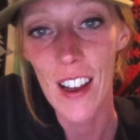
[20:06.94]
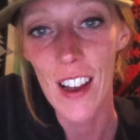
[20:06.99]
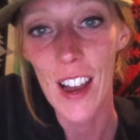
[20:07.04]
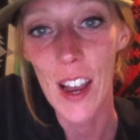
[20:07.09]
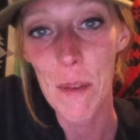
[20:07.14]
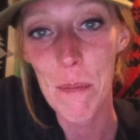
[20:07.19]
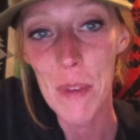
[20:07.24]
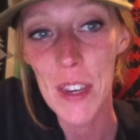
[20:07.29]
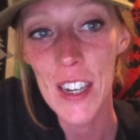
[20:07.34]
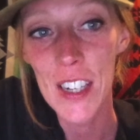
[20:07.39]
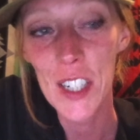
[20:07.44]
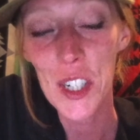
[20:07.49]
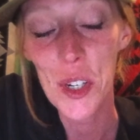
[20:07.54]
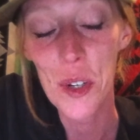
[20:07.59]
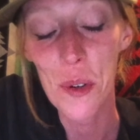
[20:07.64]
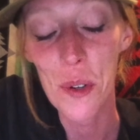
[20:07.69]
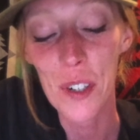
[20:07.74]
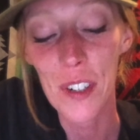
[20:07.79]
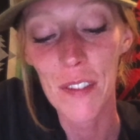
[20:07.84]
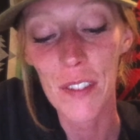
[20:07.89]
I'm being
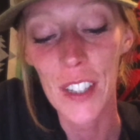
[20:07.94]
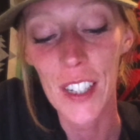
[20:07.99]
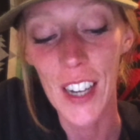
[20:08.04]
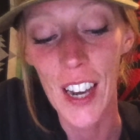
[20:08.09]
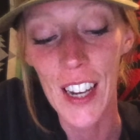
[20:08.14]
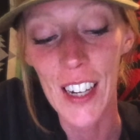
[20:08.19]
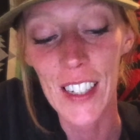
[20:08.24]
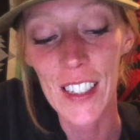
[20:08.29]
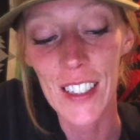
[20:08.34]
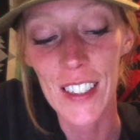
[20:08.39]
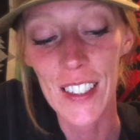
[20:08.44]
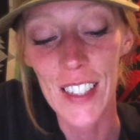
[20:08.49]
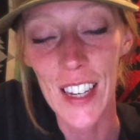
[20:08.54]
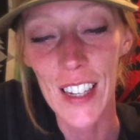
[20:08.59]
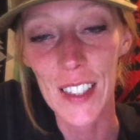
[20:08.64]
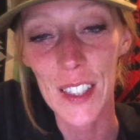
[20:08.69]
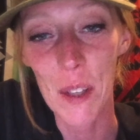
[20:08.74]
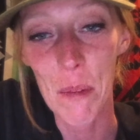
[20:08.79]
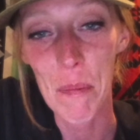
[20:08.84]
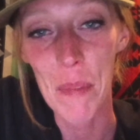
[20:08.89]
intuitively guided to
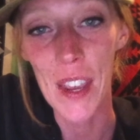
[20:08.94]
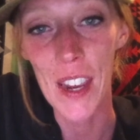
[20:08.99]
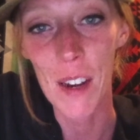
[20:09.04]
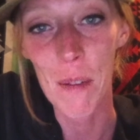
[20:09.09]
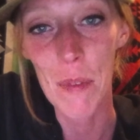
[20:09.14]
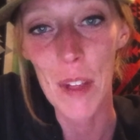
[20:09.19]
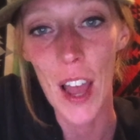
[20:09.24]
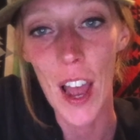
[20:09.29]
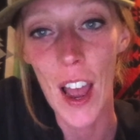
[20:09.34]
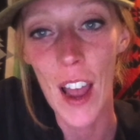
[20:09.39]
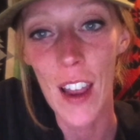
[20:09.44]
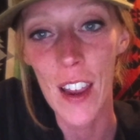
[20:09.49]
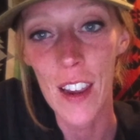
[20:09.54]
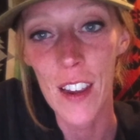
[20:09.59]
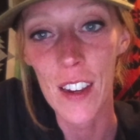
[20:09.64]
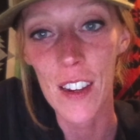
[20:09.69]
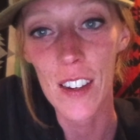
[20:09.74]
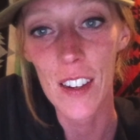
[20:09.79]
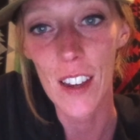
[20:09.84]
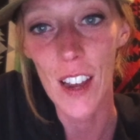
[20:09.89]
say something.
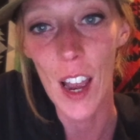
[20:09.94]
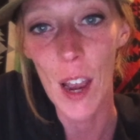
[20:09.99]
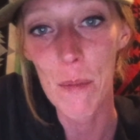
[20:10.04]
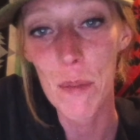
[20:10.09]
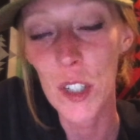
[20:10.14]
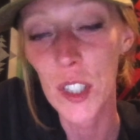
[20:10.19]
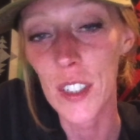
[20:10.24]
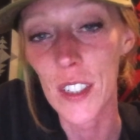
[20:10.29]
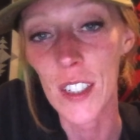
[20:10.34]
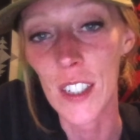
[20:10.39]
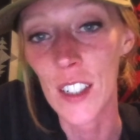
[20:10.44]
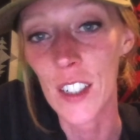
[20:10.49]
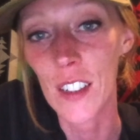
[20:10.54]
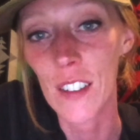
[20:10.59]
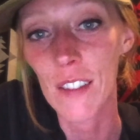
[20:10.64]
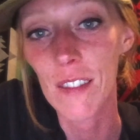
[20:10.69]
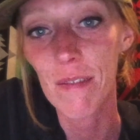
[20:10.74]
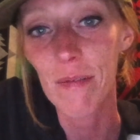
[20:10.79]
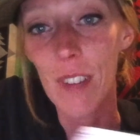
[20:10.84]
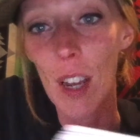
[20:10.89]
I'm just gonna
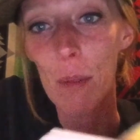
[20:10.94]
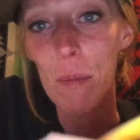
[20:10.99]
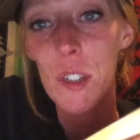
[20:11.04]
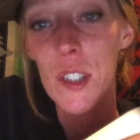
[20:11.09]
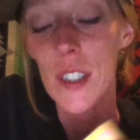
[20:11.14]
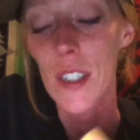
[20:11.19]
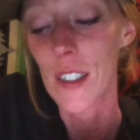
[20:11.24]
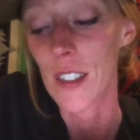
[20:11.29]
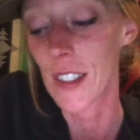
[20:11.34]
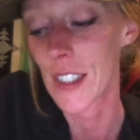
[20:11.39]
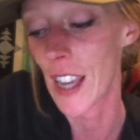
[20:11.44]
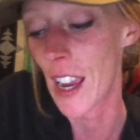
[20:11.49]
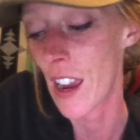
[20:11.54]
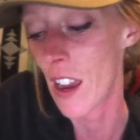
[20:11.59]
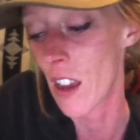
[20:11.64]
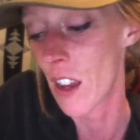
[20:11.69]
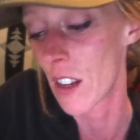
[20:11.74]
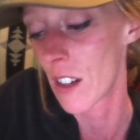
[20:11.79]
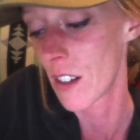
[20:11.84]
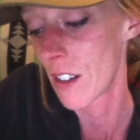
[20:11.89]

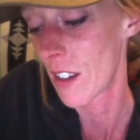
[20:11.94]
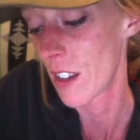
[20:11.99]
say it.